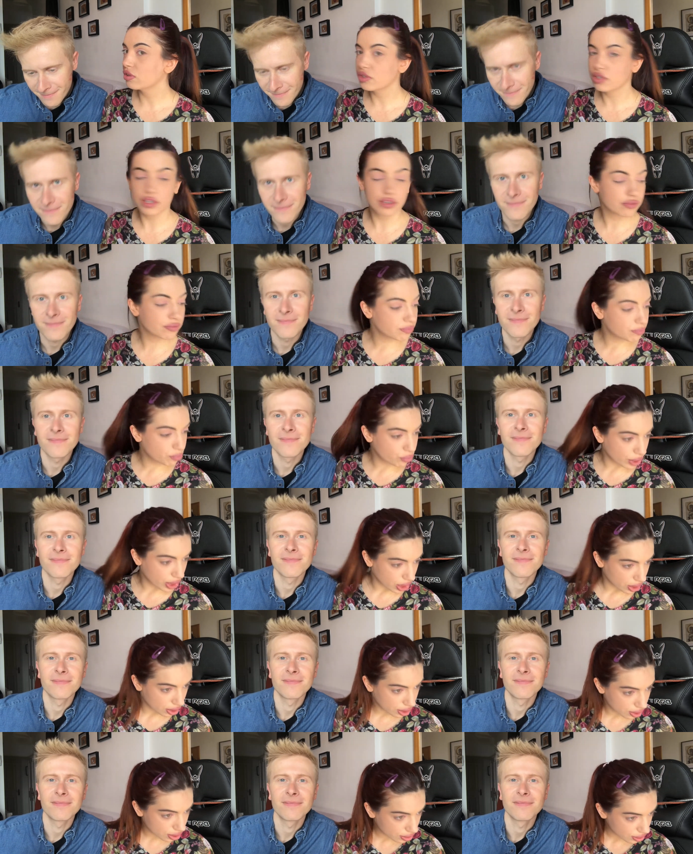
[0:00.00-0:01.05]
Speaker 1: sort of bring
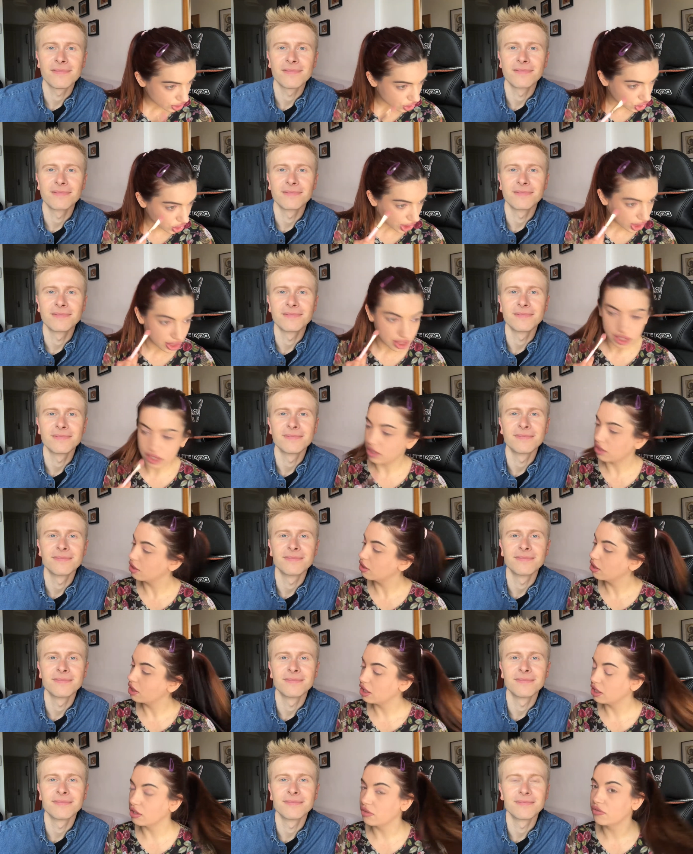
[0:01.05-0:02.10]
the shade in
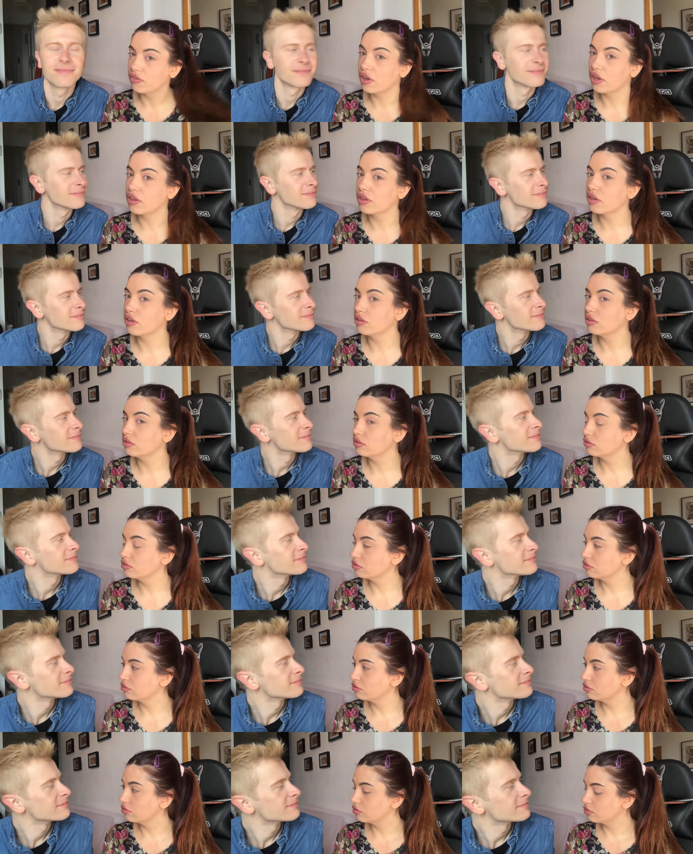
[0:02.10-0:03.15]
any further?
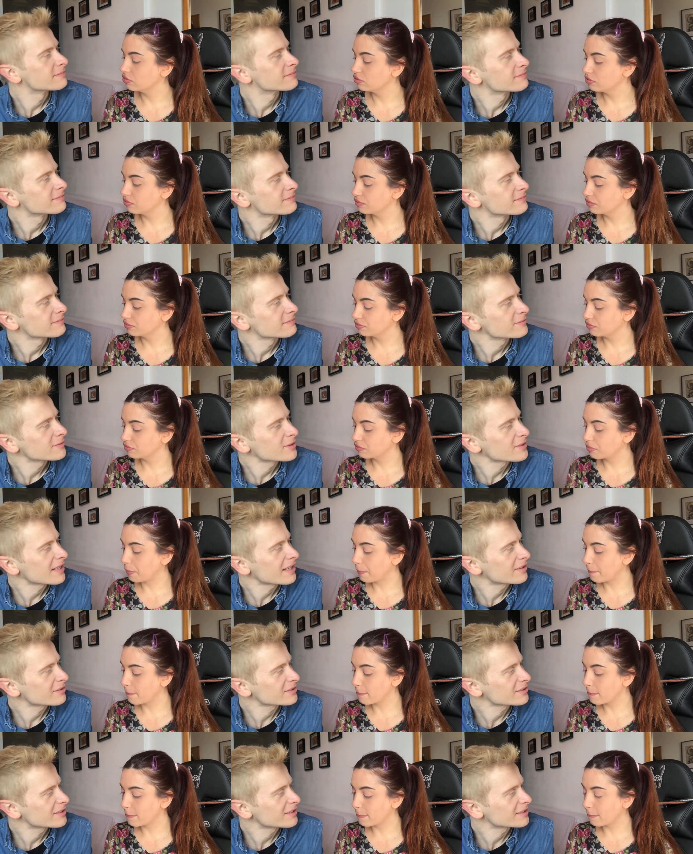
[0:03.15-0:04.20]
Speaker 2: No, that
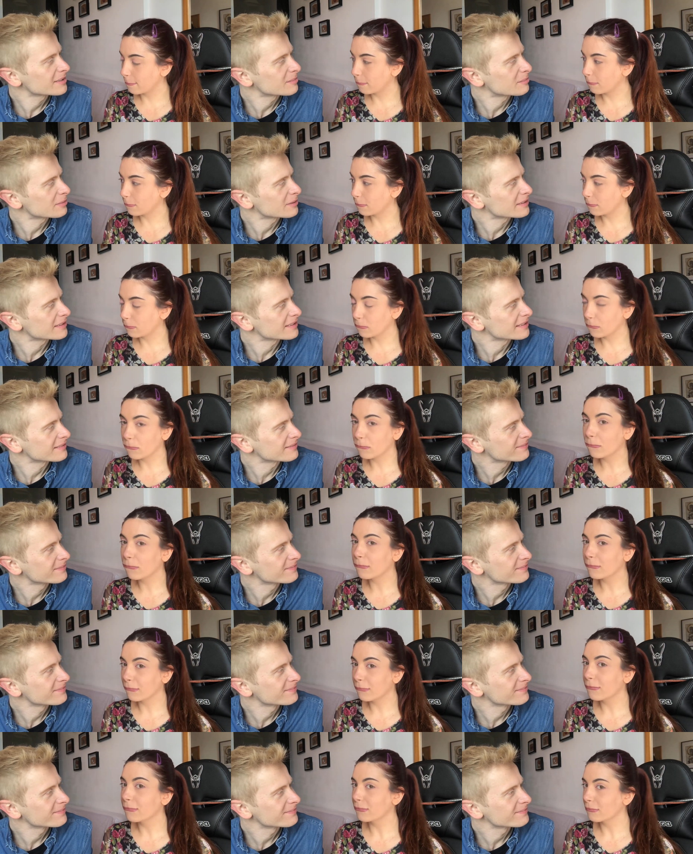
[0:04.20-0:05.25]
looks nice and pretty.
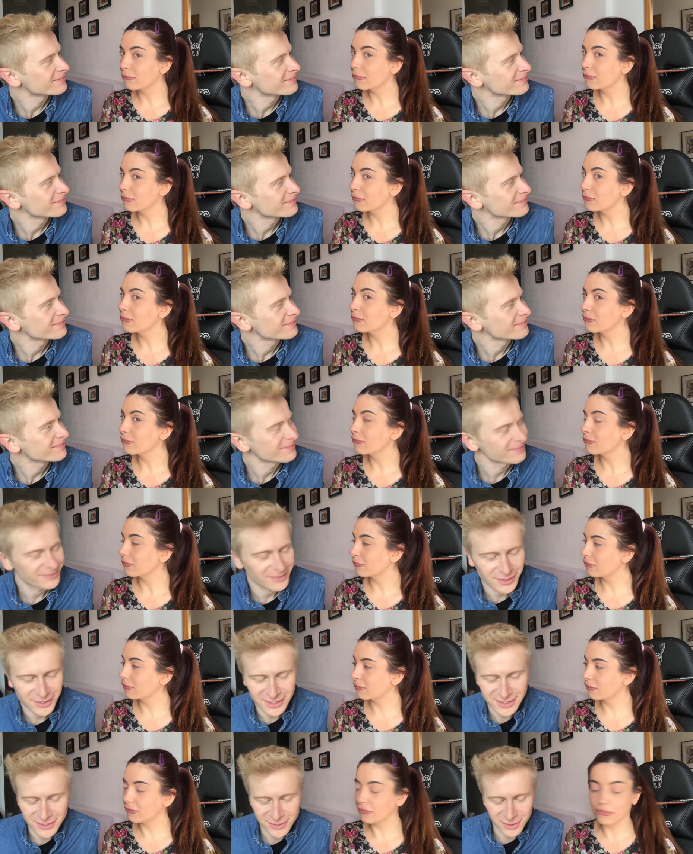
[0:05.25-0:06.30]

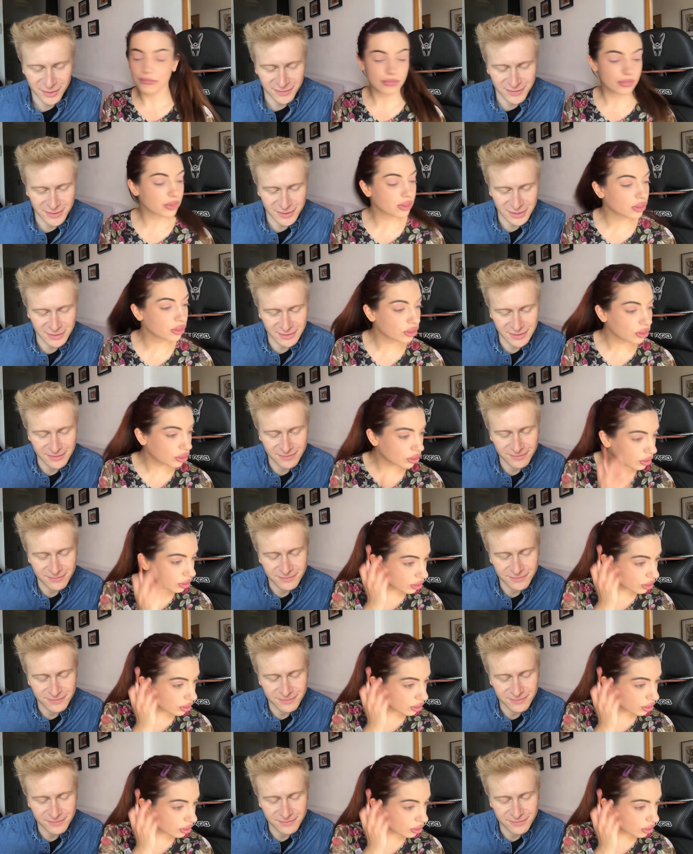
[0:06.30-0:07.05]
I like the softness of it.